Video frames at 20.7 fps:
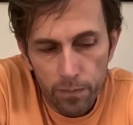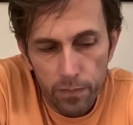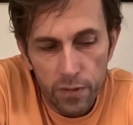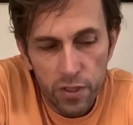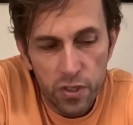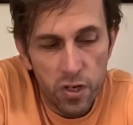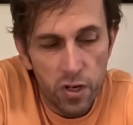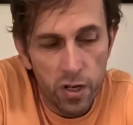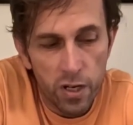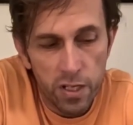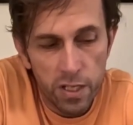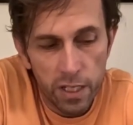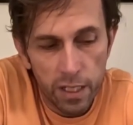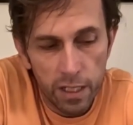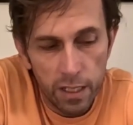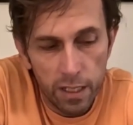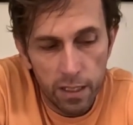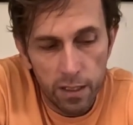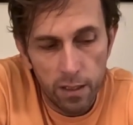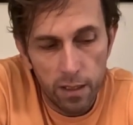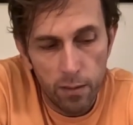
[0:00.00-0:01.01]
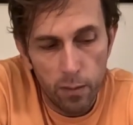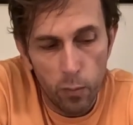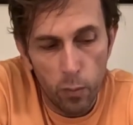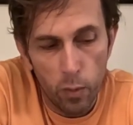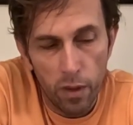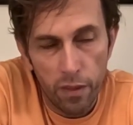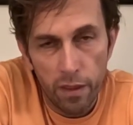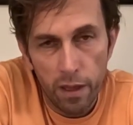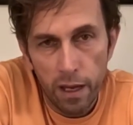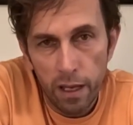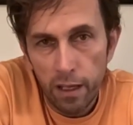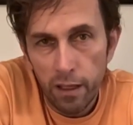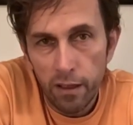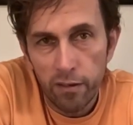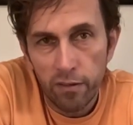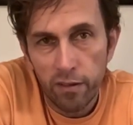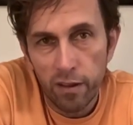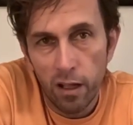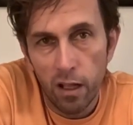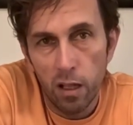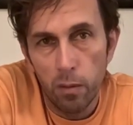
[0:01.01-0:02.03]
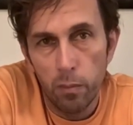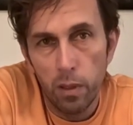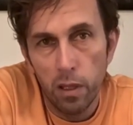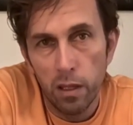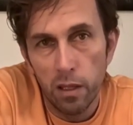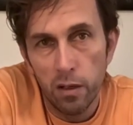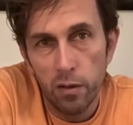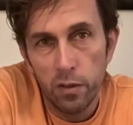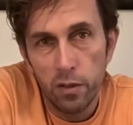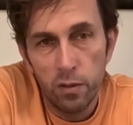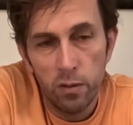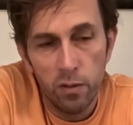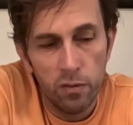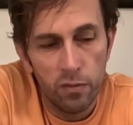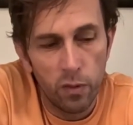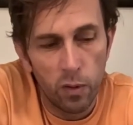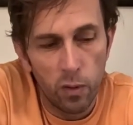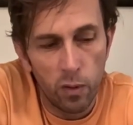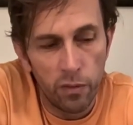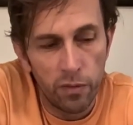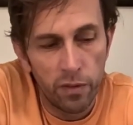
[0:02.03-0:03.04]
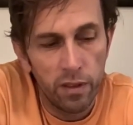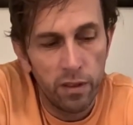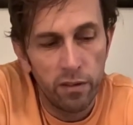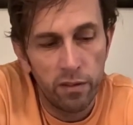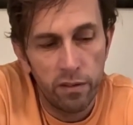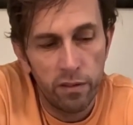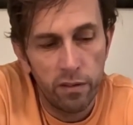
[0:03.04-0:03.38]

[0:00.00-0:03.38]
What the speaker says: charging it with any cell below 2 volts is